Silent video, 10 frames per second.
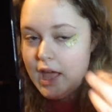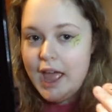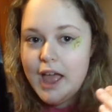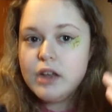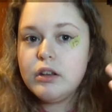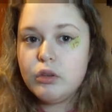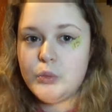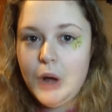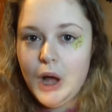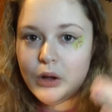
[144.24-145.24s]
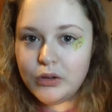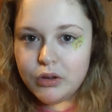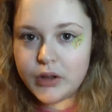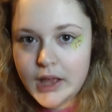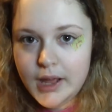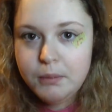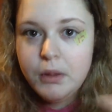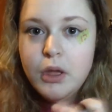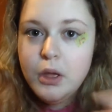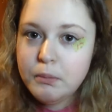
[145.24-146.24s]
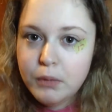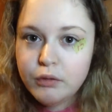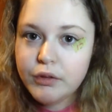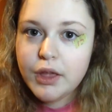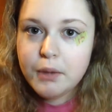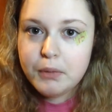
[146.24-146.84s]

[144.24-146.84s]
ahead as well. So keep moving your